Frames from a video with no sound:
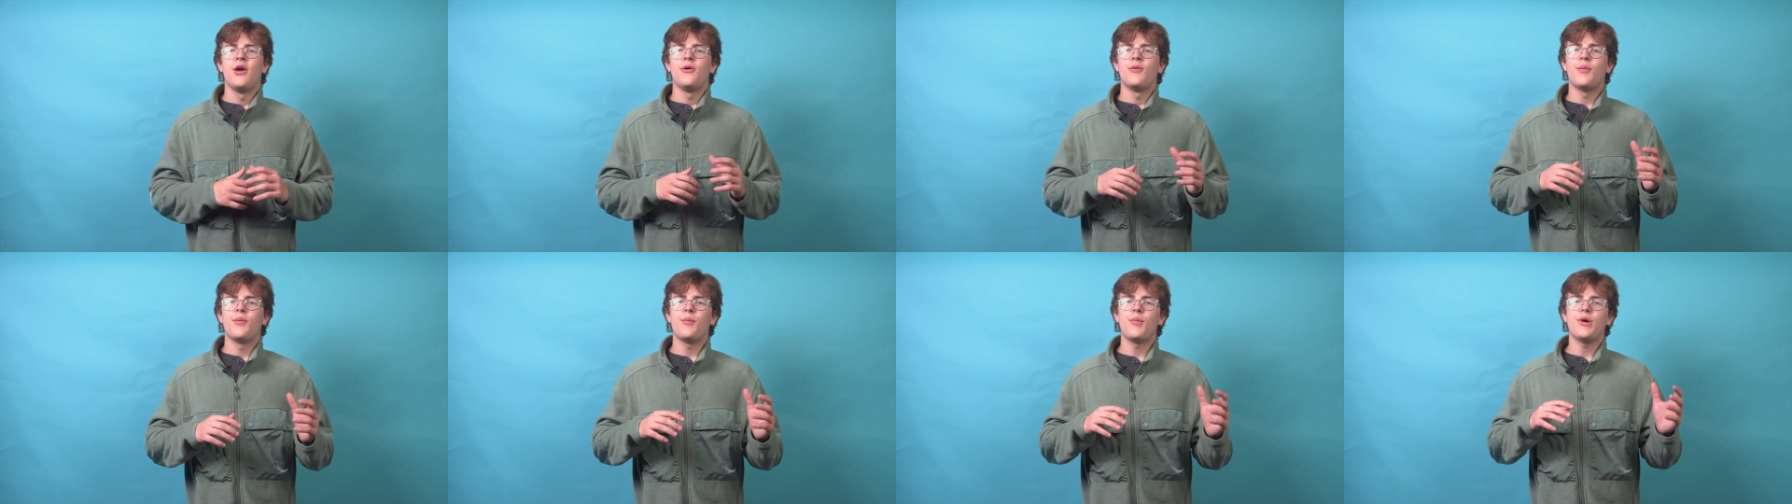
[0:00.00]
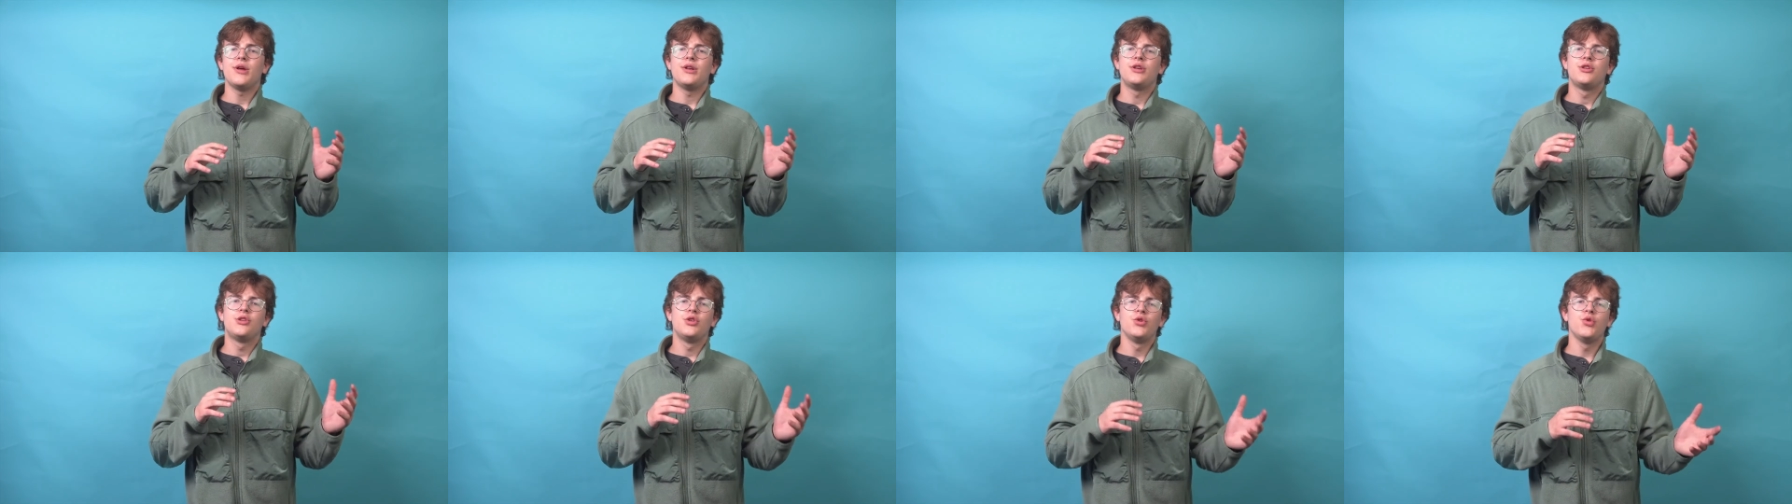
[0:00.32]
When
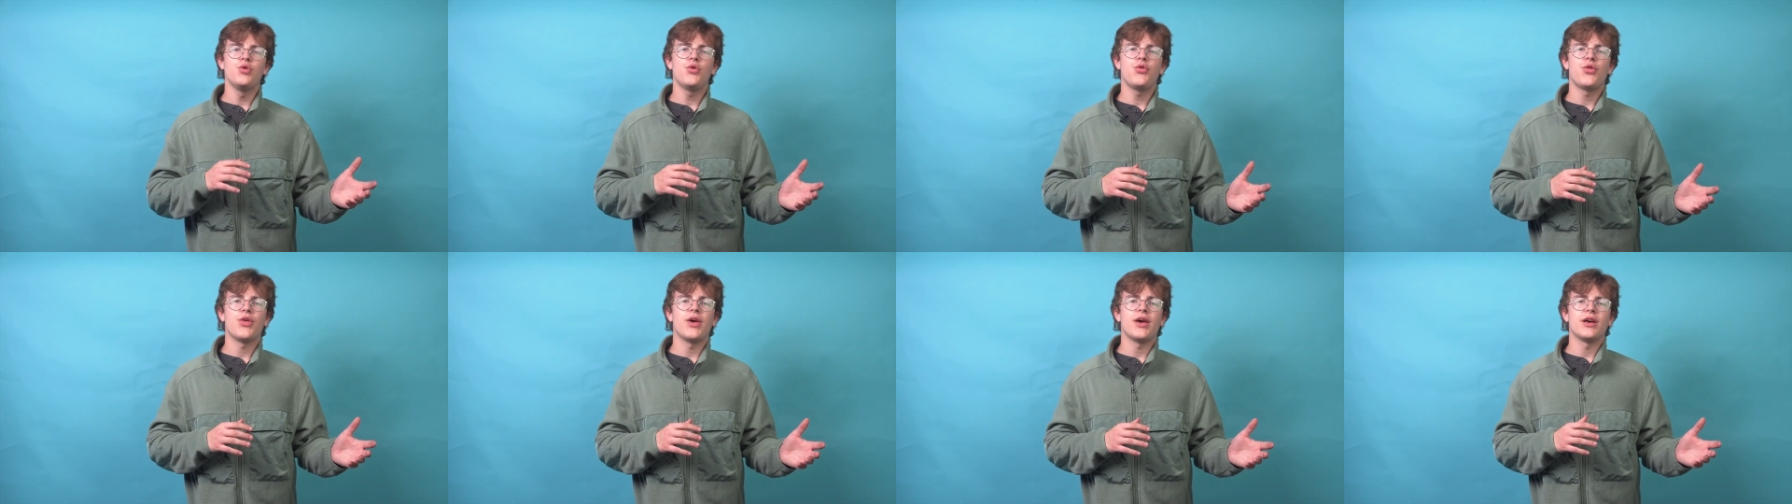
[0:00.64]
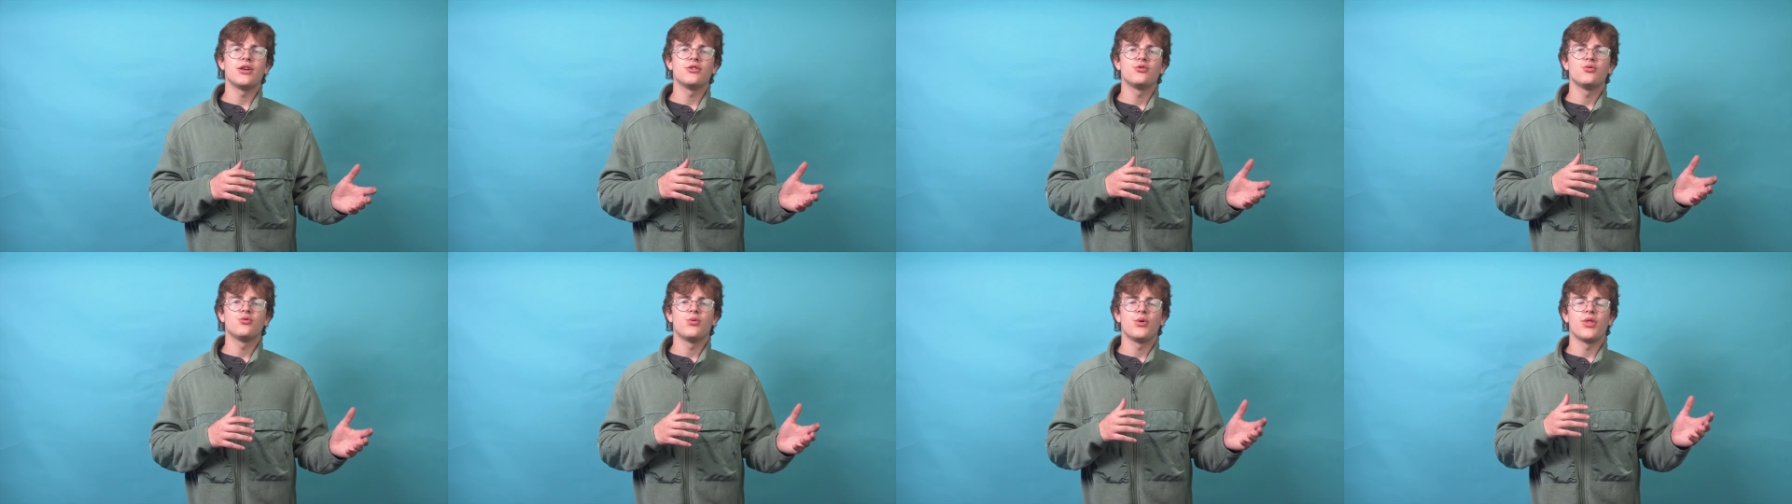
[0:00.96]
we do
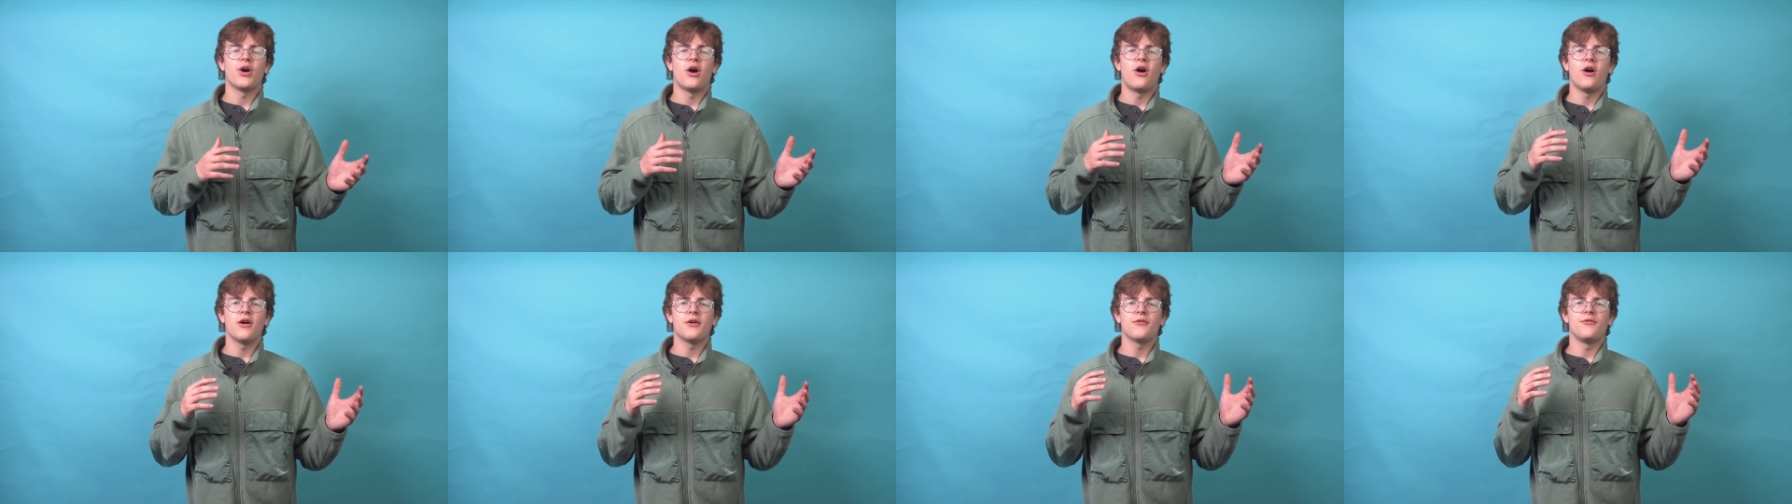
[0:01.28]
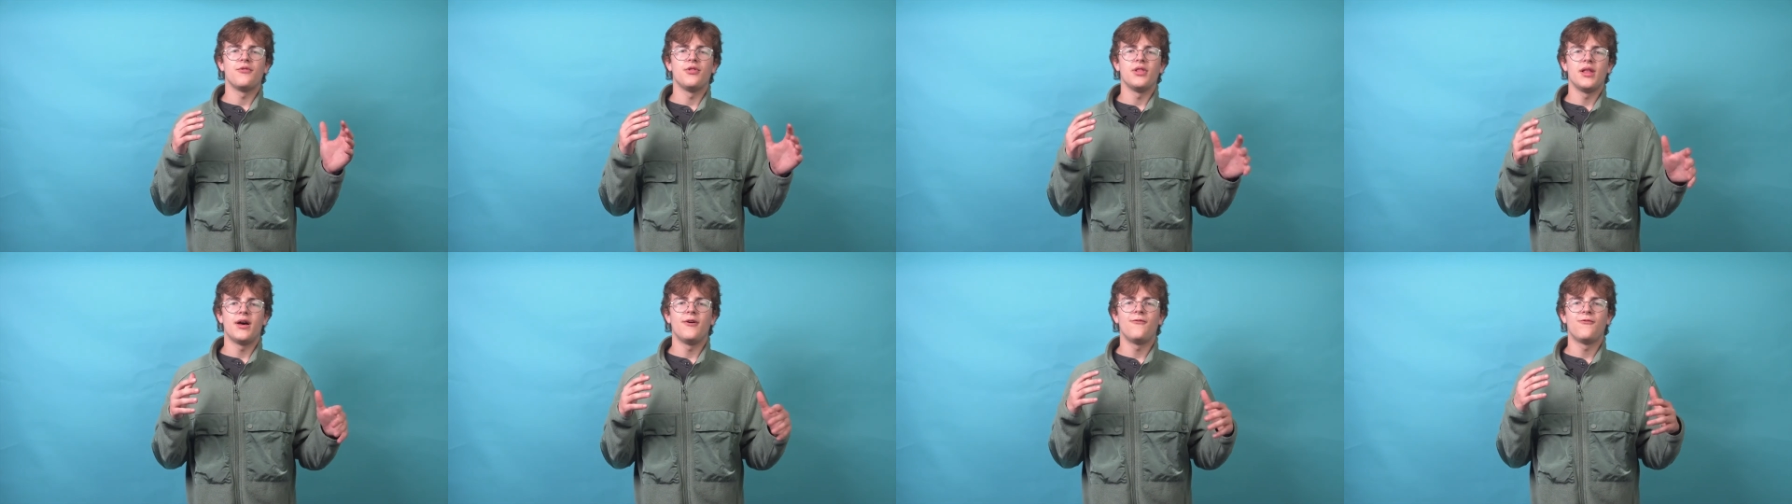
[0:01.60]
things with a heart
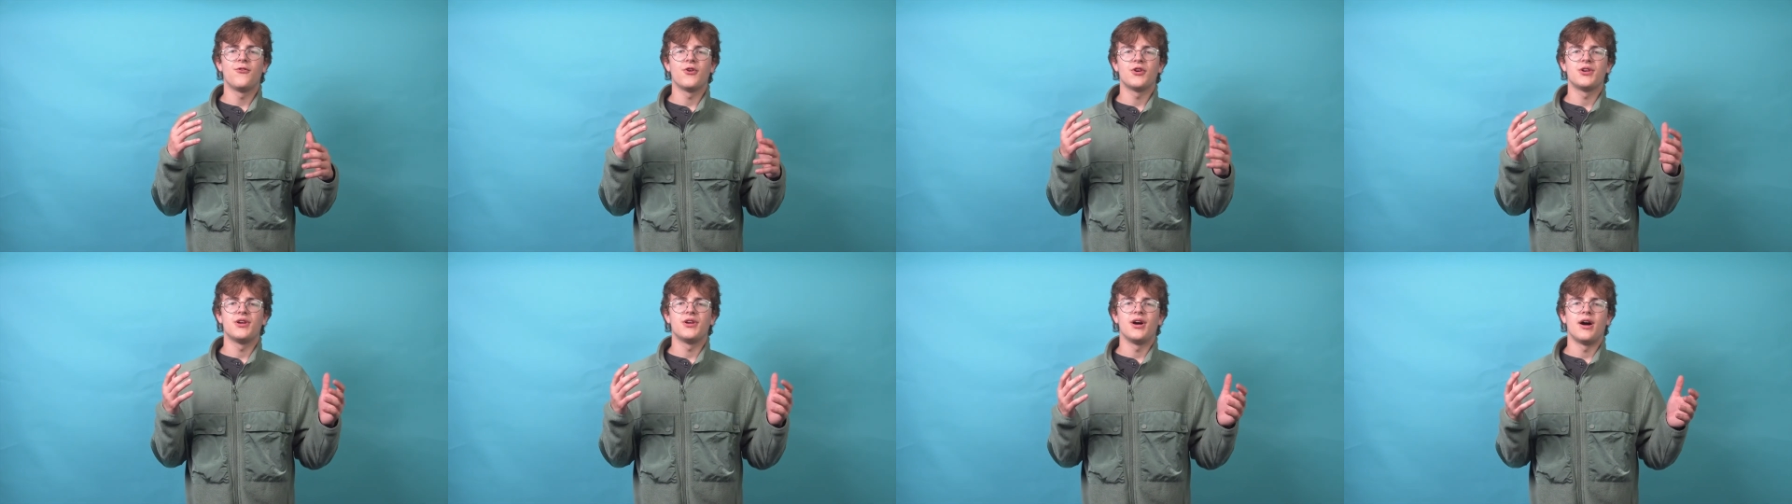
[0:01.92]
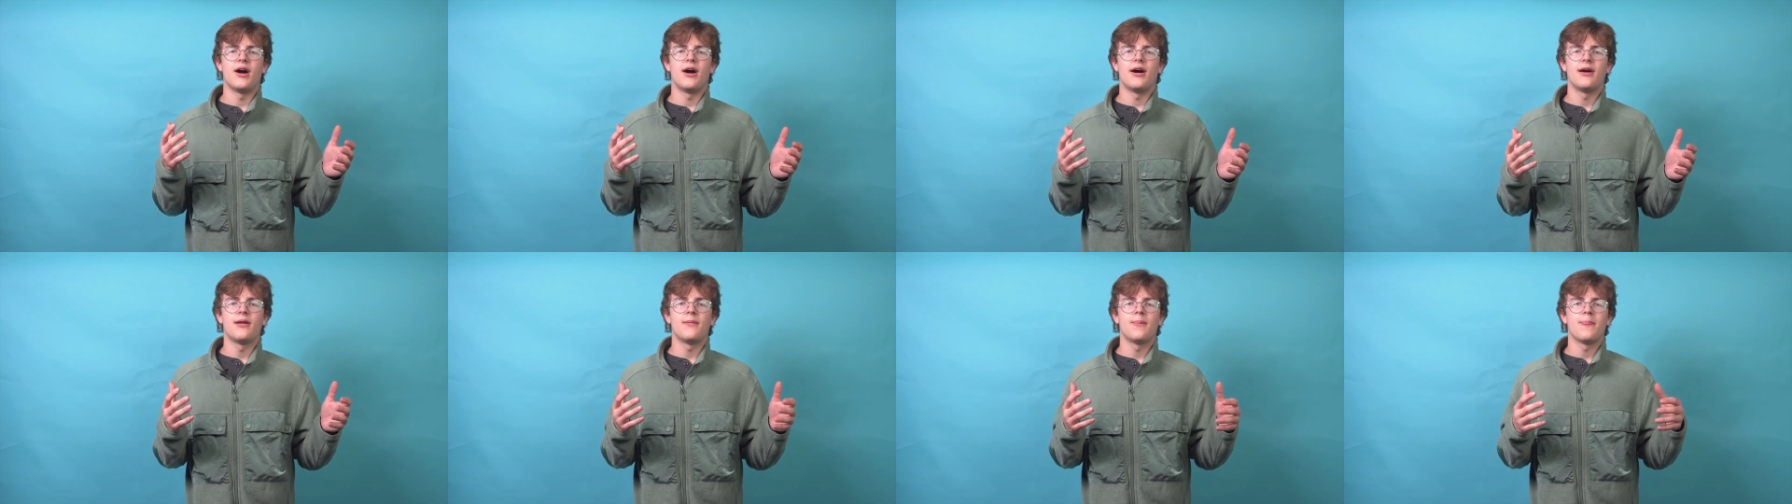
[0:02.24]
of love for
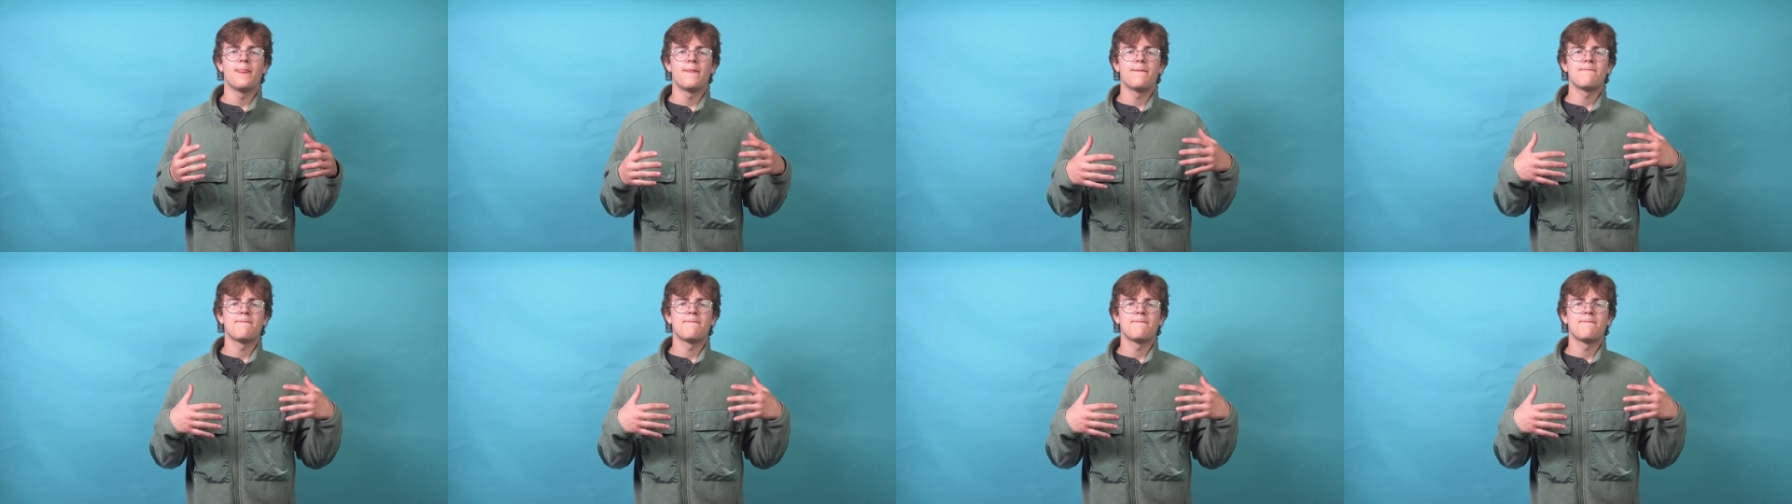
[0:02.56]
God,